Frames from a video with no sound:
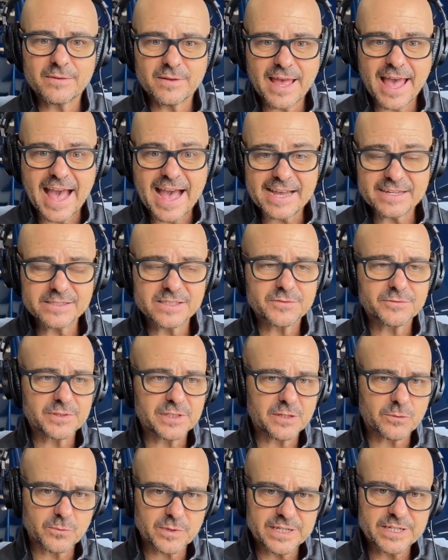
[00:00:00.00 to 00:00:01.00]

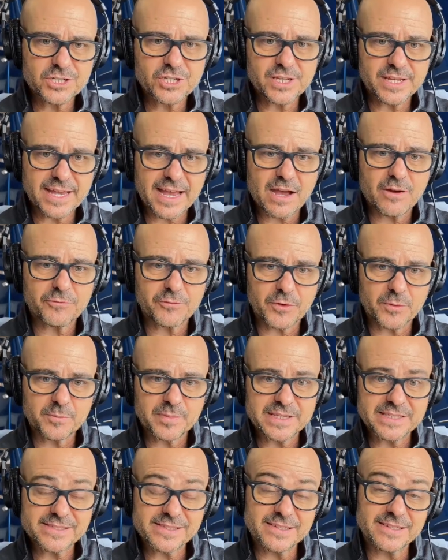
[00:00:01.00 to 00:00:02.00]
actively reaching out for
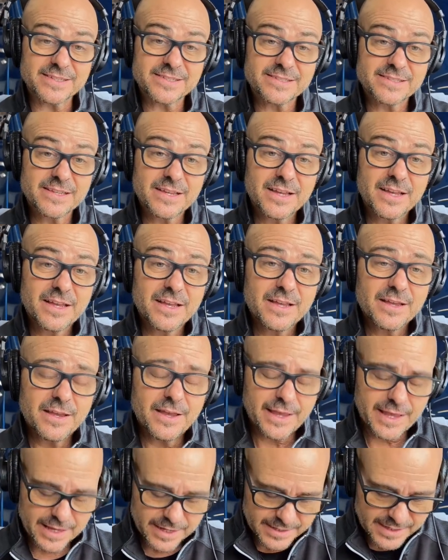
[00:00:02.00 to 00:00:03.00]
business.
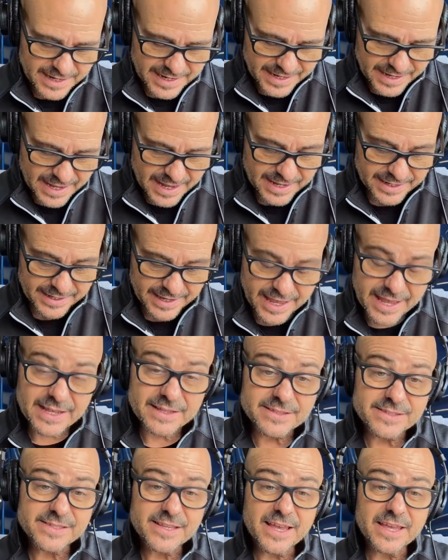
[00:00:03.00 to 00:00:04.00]
And I
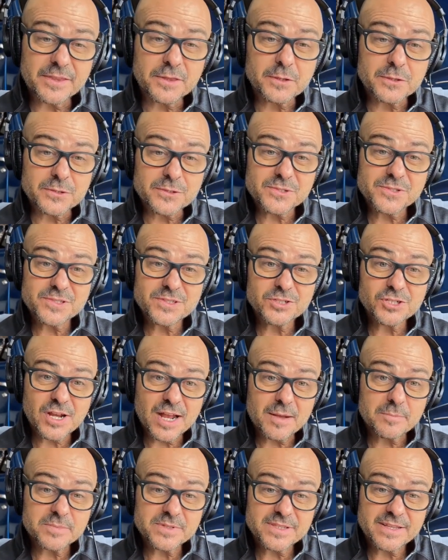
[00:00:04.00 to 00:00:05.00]
can say those
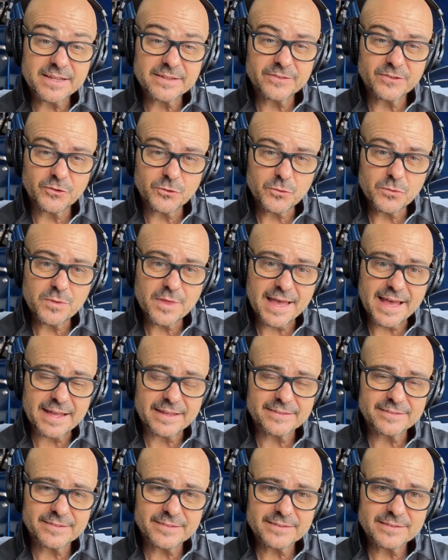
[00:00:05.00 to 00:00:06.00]
shops that do
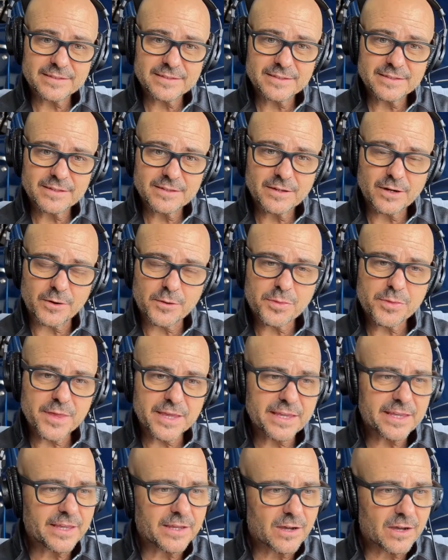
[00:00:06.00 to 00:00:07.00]
that are
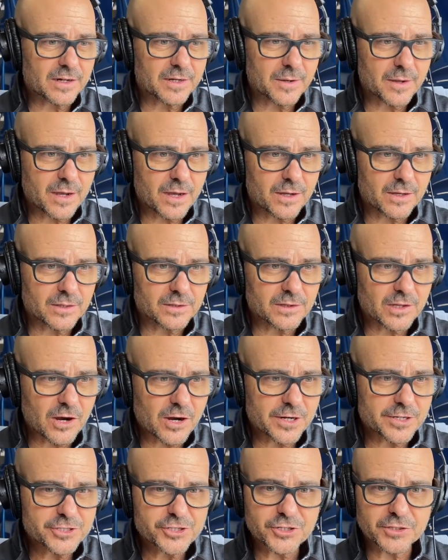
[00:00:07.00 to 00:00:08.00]
thinking on a
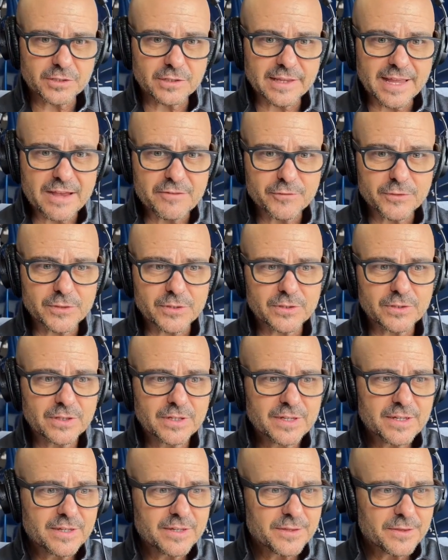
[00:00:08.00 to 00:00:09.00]
larger level
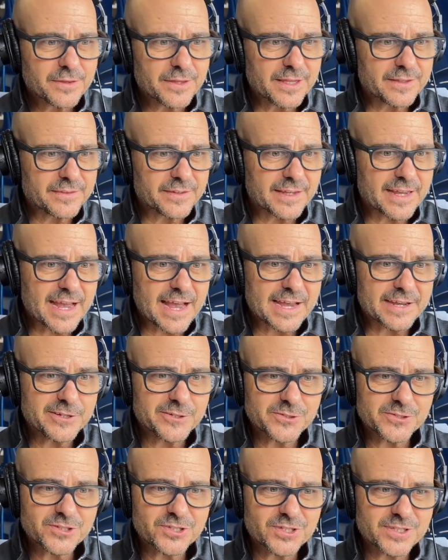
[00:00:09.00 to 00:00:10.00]
than the guy
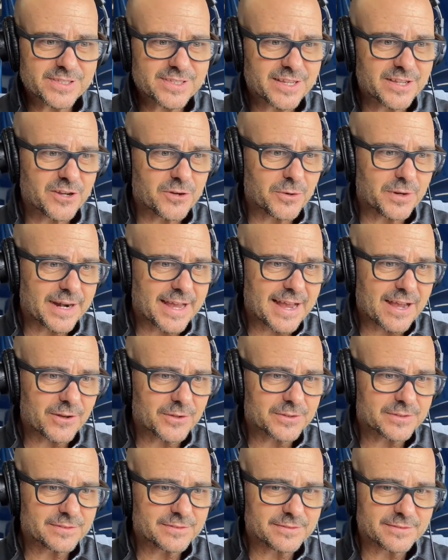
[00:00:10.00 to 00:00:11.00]
who's just going
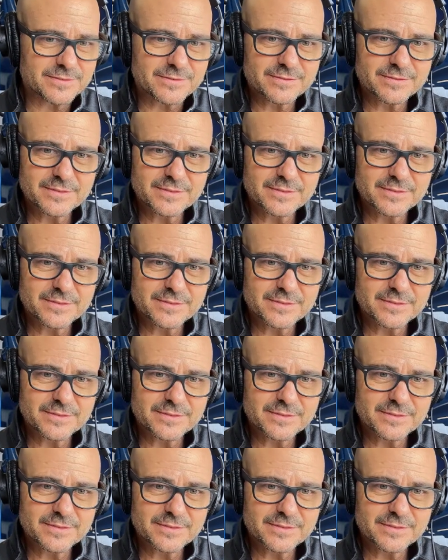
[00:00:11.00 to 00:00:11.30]
out and